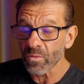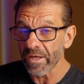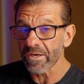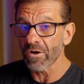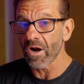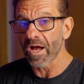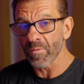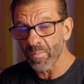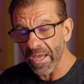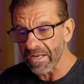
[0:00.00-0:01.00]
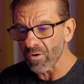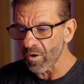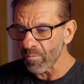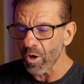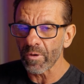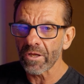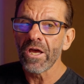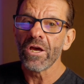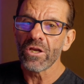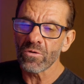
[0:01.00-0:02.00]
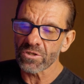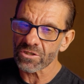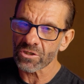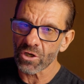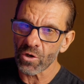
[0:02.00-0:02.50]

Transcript: whether you're on paid or mobile, you just